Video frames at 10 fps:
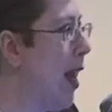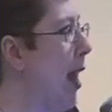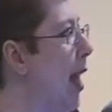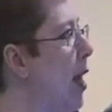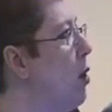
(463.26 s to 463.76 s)

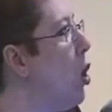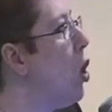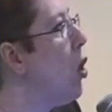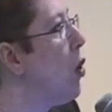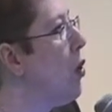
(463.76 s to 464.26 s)
And
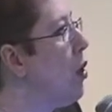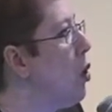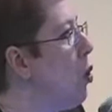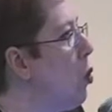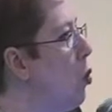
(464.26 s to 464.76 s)

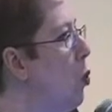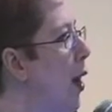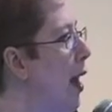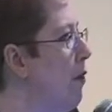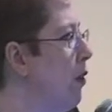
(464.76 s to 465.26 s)

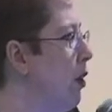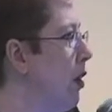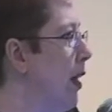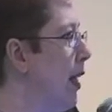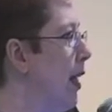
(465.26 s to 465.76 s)

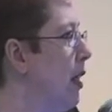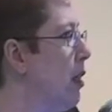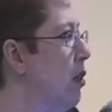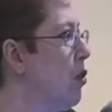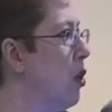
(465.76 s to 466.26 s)
whoever
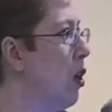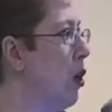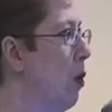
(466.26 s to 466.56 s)
is